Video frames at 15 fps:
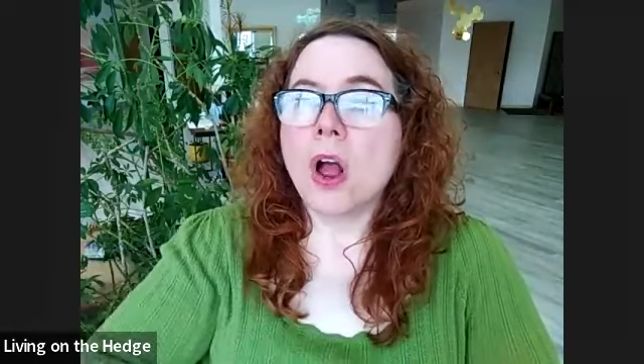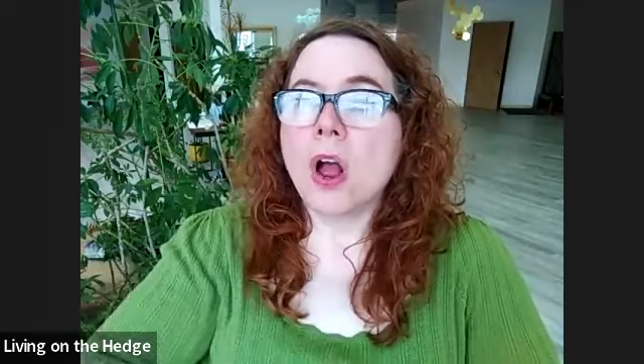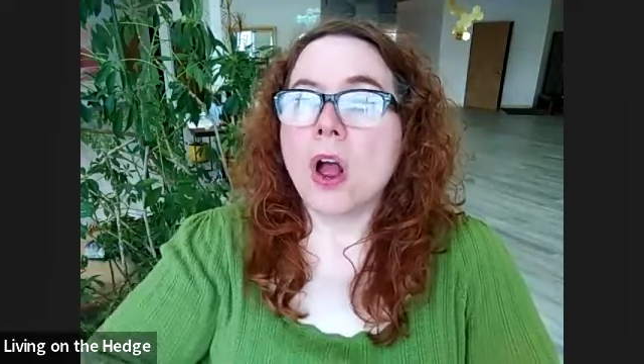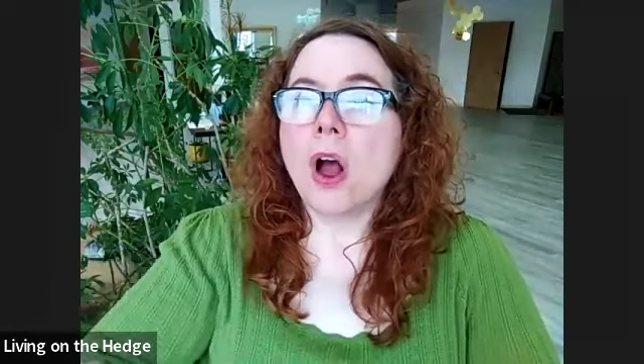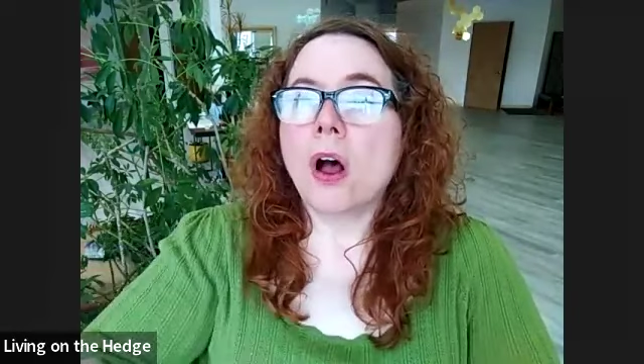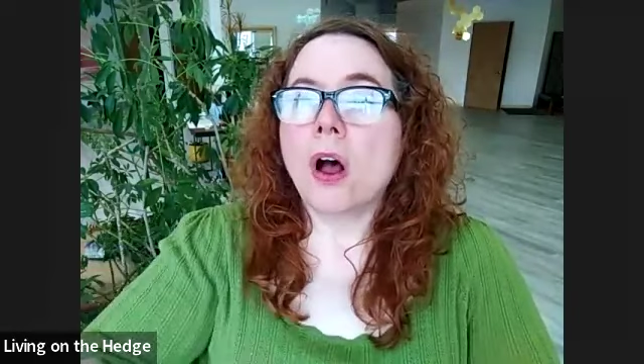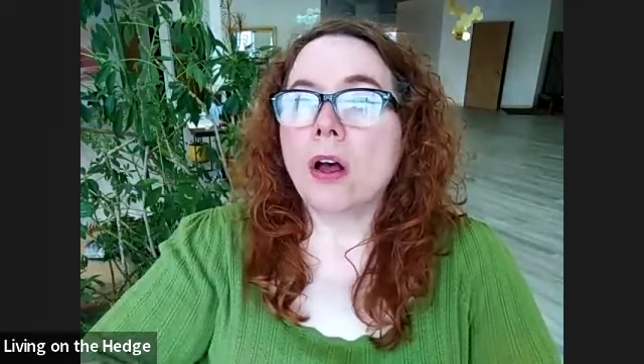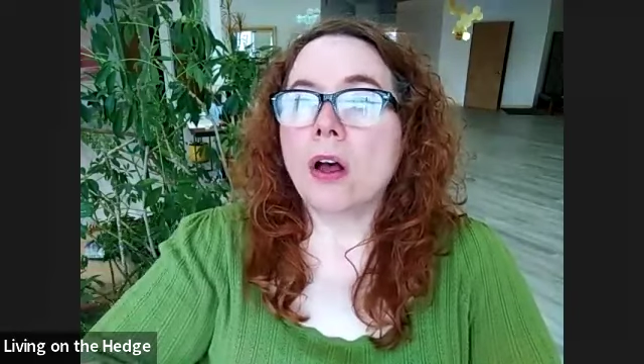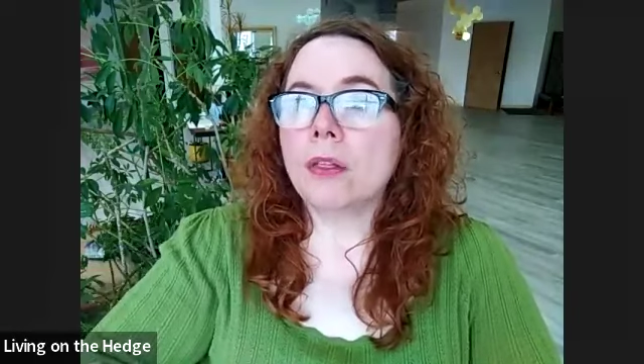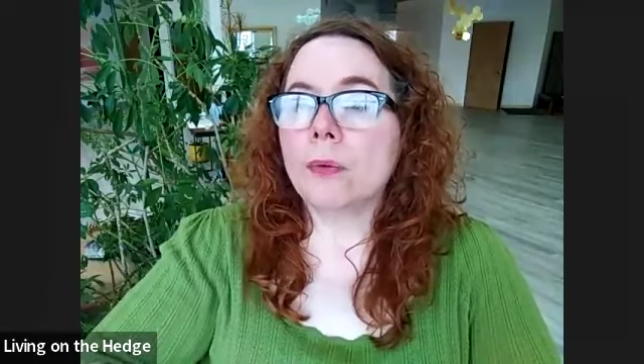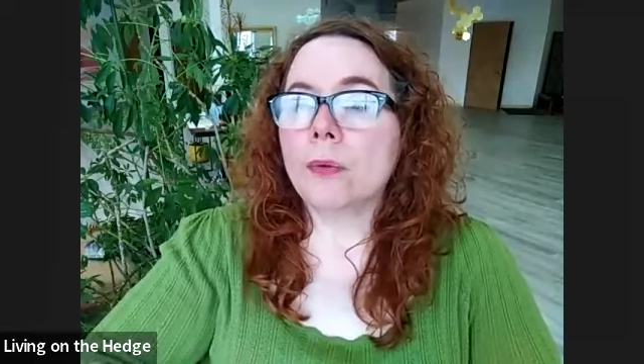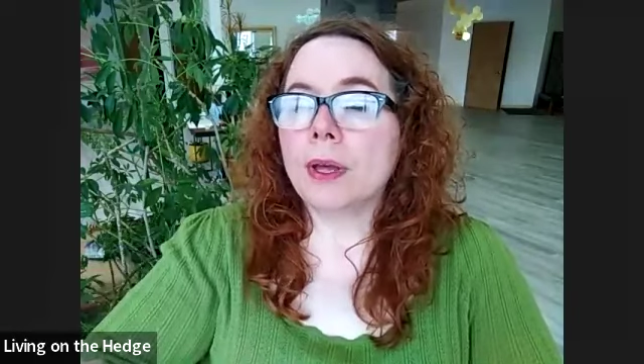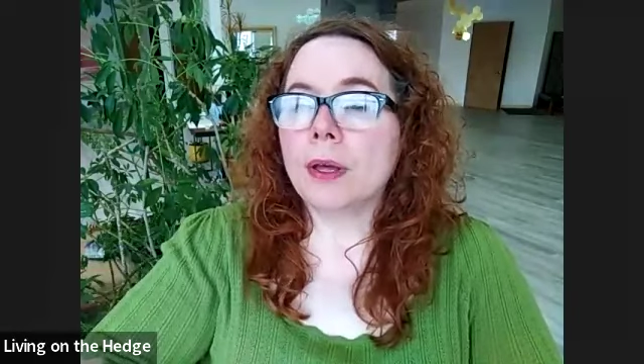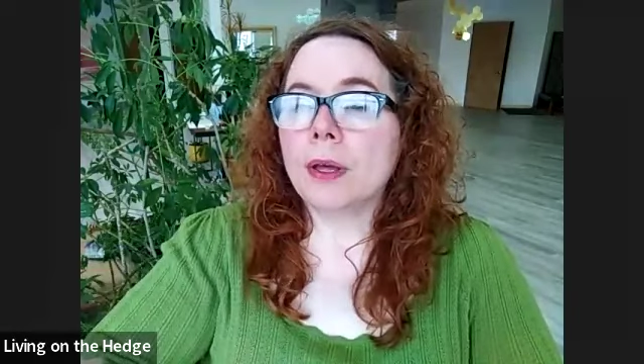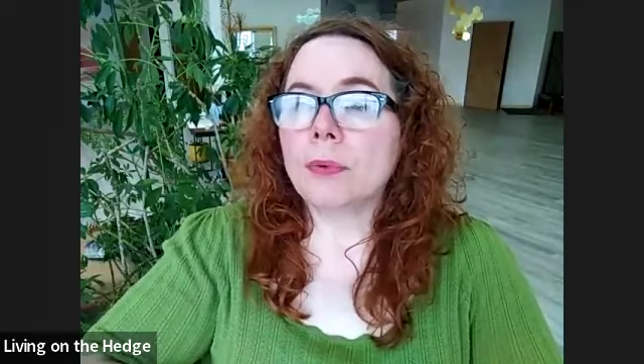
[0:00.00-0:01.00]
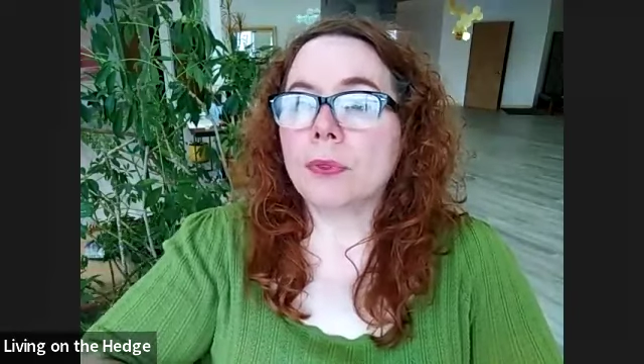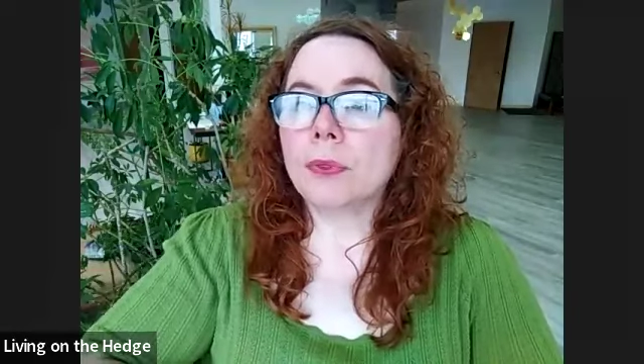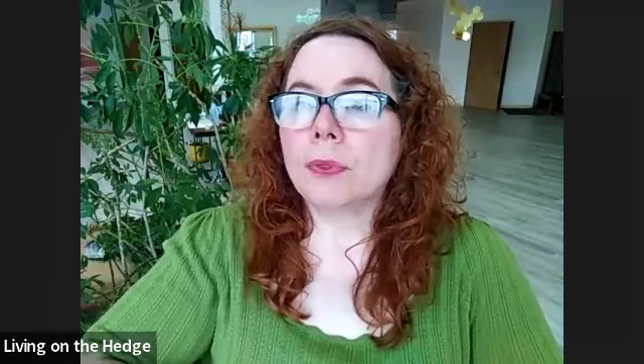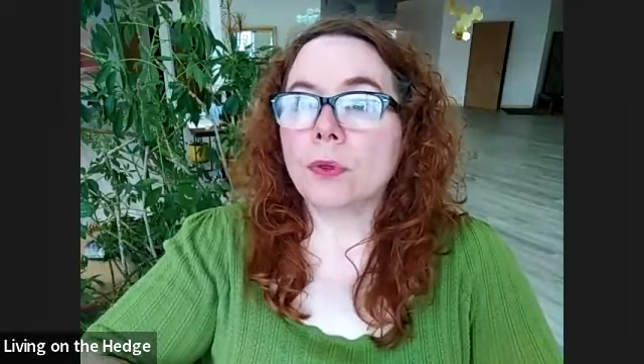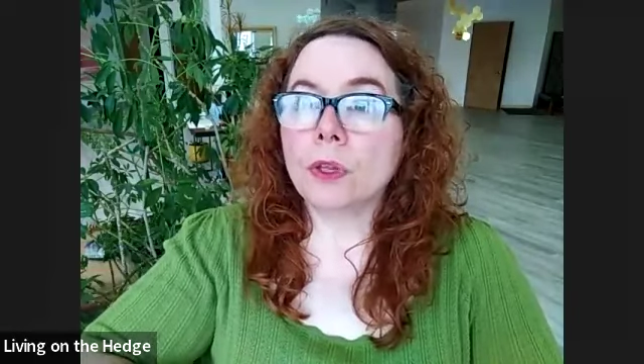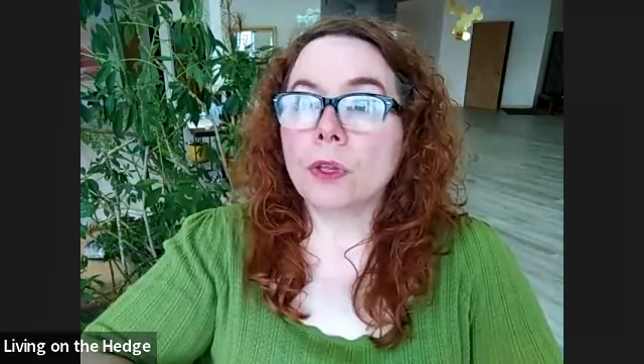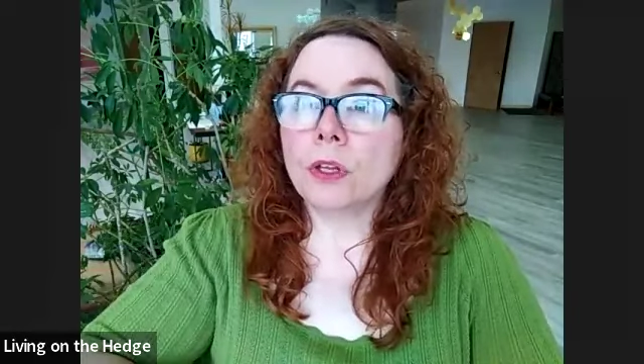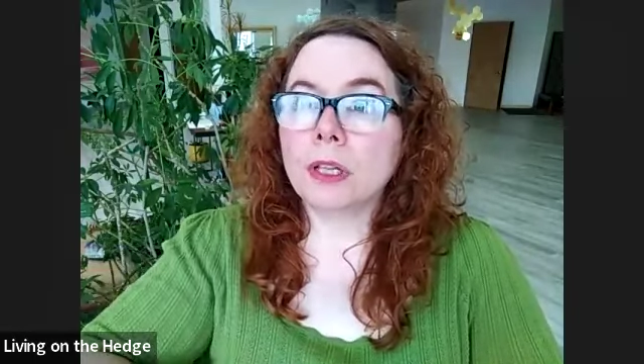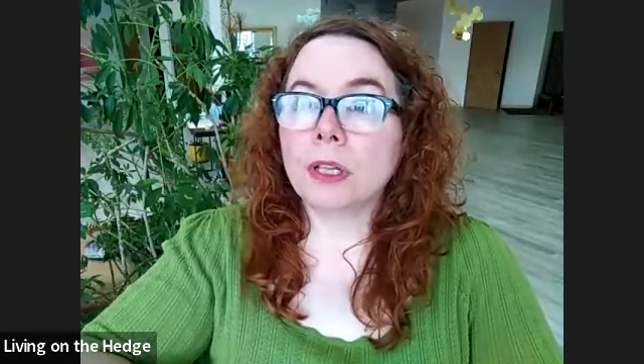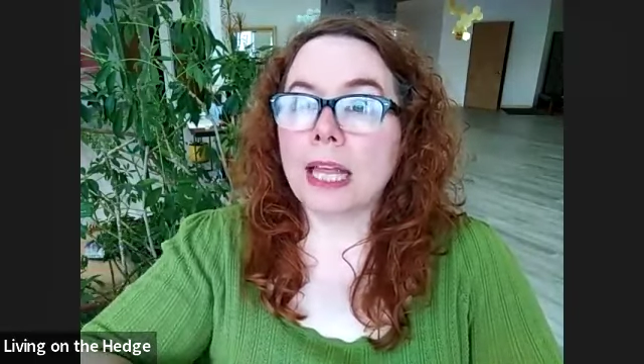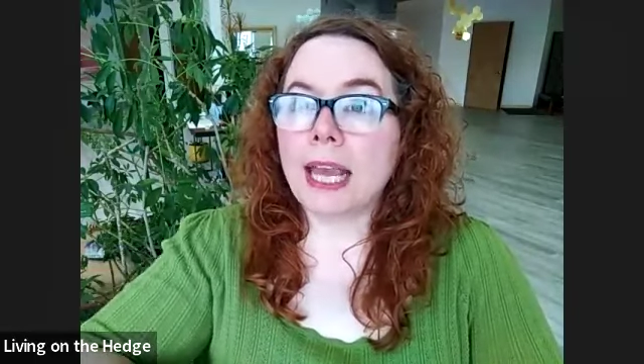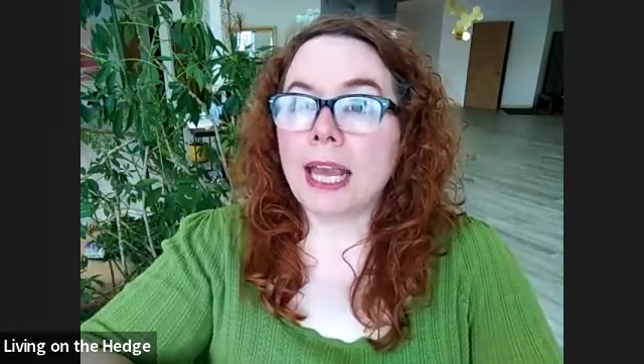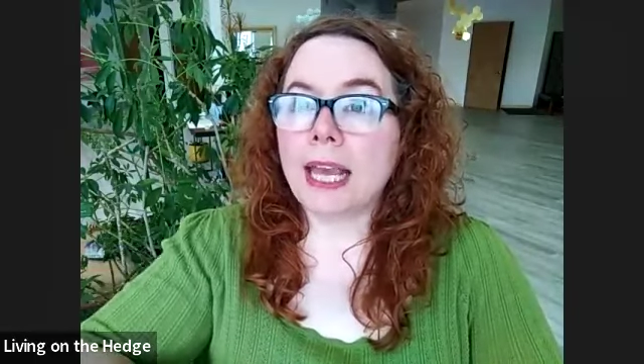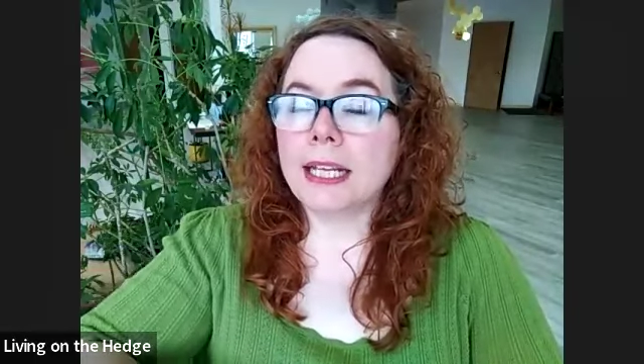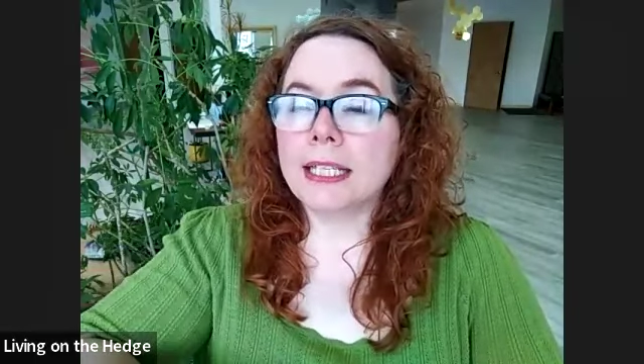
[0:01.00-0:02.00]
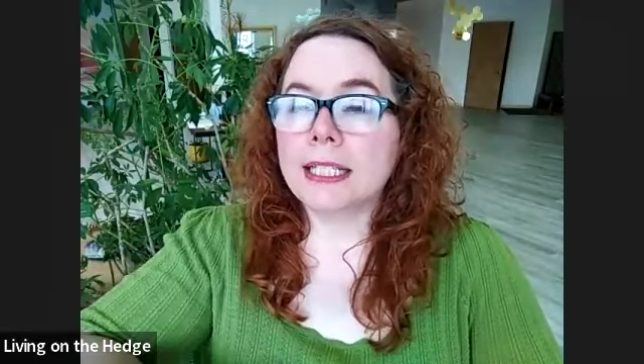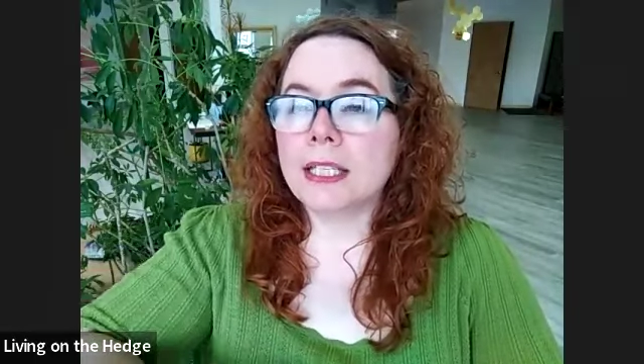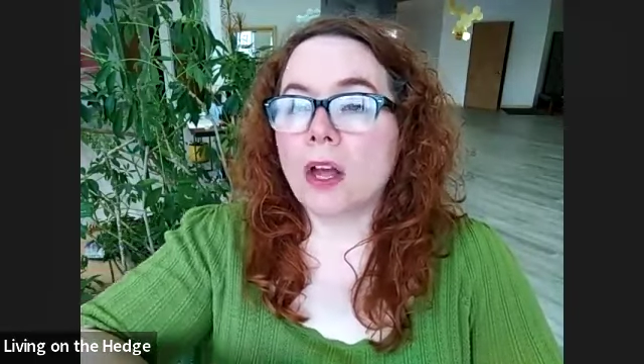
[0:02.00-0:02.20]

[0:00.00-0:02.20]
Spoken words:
all the way up through your legs,